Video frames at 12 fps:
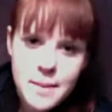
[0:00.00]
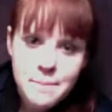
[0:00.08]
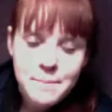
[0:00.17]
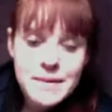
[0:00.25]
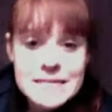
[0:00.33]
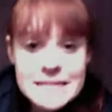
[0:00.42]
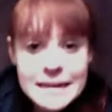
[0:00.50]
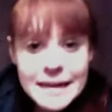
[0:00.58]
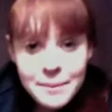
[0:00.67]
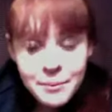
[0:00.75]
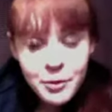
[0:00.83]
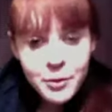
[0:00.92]
busy
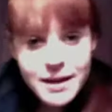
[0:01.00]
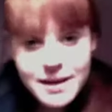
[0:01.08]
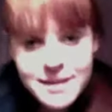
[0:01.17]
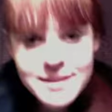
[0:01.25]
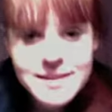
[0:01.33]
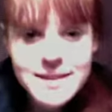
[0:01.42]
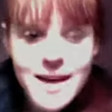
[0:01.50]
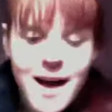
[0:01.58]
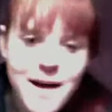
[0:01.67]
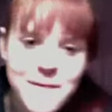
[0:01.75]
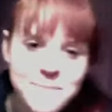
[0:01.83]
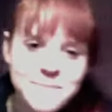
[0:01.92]
couple weeks,
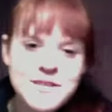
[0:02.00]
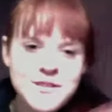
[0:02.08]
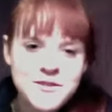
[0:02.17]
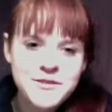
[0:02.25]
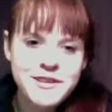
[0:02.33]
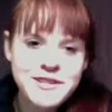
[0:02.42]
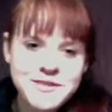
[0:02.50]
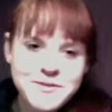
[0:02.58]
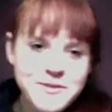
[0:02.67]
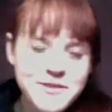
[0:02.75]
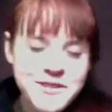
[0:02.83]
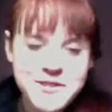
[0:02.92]
um, so these
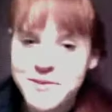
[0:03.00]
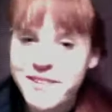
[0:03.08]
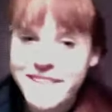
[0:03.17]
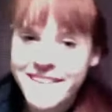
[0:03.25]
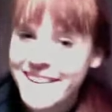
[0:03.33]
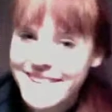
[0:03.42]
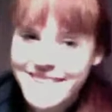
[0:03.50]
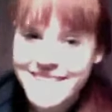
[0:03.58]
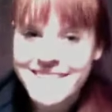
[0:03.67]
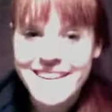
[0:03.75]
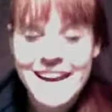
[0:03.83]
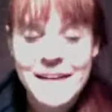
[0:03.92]
were just really late
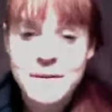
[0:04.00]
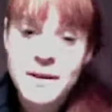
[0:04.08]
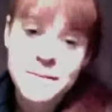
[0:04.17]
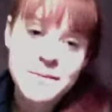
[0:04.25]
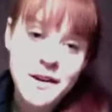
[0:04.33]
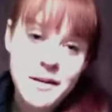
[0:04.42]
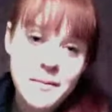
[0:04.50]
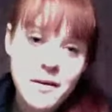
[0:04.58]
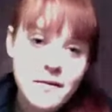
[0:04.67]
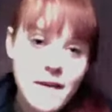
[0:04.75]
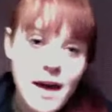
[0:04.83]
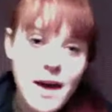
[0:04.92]
this time, and I'm sorry
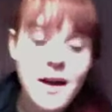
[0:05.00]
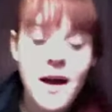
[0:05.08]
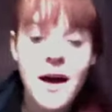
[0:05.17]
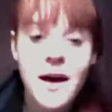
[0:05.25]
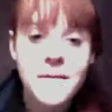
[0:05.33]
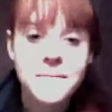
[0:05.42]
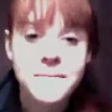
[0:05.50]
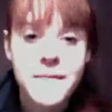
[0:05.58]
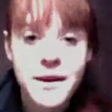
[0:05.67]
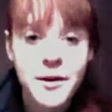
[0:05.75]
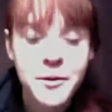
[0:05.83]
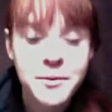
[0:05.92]
about that. Um,
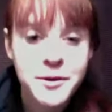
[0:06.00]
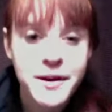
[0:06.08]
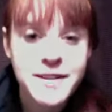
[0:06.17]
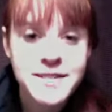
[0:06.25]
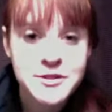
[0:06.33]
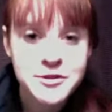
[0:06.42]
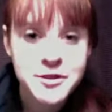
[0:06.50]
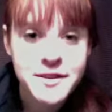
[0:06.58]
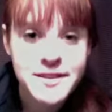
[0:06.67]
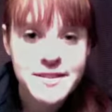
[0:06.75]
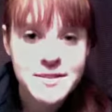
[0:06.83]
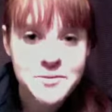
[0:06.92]
I hope you guys enjoy
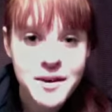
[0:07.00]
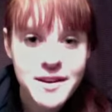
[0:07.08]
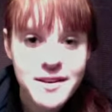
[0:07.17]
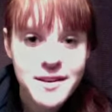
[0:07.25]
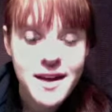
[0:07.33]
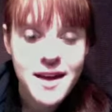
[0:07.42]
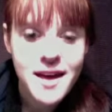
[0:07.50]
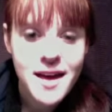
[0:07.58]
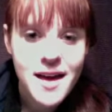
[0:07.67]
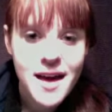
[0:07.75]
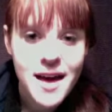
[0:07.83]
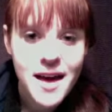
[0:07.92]
this one.
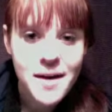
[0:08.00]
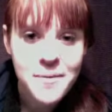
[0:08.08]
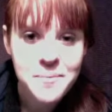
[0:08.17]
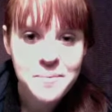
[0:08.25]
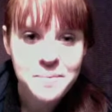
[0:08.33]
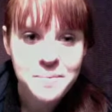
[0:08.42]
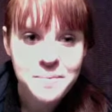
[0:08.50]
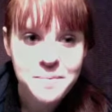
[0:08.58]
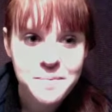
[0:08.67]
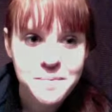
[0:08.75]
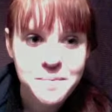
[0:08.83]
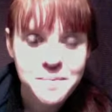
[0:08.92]
Um,
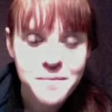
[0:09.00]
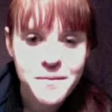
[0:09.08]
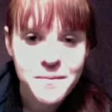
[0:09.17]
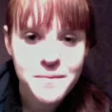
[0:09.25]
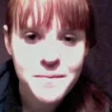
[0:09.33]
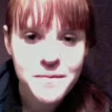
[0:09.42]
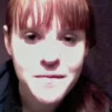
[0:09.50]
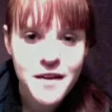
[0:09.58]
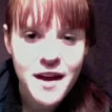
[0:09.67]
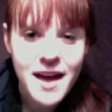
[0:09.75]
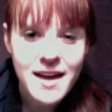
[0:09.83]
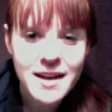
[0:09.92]

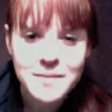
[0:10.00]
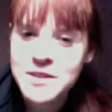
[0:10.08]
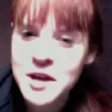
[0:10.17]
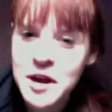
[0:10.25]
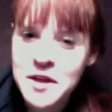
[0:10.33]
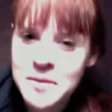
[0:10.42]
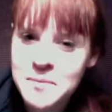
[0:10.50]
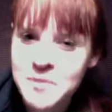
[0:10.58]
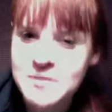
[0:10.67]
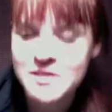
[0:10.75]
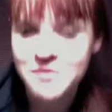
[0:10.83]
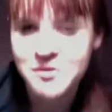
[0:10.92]
and I'm sorry that
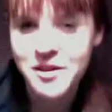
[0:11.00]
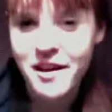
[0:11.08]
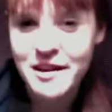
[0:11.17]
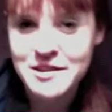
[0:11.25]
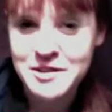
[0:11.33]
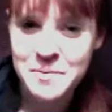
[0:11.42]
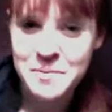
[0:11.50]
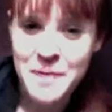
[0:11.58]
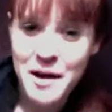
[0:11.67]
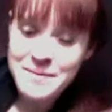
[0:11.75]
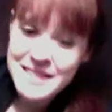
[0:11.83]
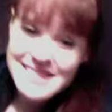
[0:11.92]
most of the vlogs are
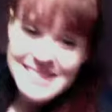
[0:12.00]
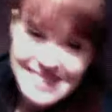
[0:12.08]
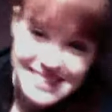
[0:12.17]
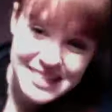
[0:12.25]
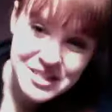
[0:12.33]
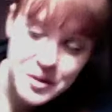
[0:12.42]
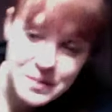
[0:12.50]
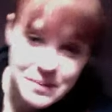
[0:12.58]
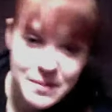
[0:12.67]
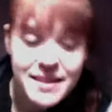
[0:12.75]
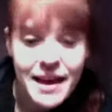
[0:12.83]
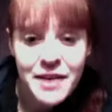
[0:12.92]
about me at the Disney store. I mean,
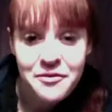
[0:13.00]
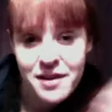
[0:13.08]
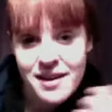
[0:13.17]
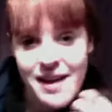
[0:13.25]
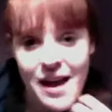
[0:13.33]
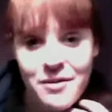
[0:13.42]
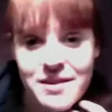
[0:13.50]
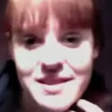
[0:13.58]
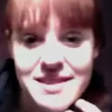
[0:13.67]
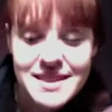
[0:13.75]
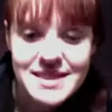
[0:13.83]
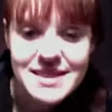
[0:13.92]
my life right now is
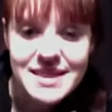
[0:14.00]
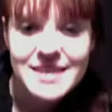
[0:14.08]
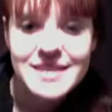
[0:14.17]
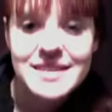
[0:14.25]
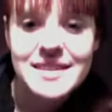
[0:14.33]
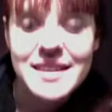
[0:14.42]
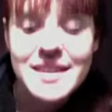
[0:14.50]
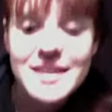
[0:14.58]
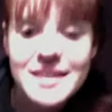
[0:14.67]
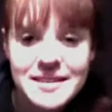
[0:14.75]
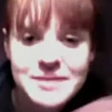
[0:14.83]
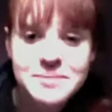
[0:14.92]
Disney and
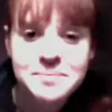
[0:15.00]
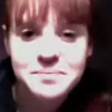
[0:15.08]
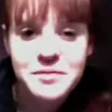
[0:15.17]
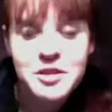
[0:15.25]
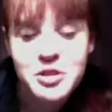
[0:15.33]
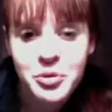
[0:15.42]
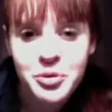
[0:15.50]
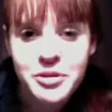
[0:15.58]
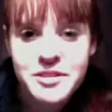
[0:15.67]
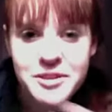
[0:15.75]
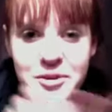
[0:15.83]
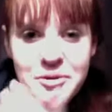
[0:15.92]
school,
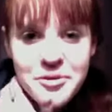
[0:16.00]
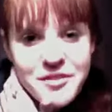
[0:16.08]
so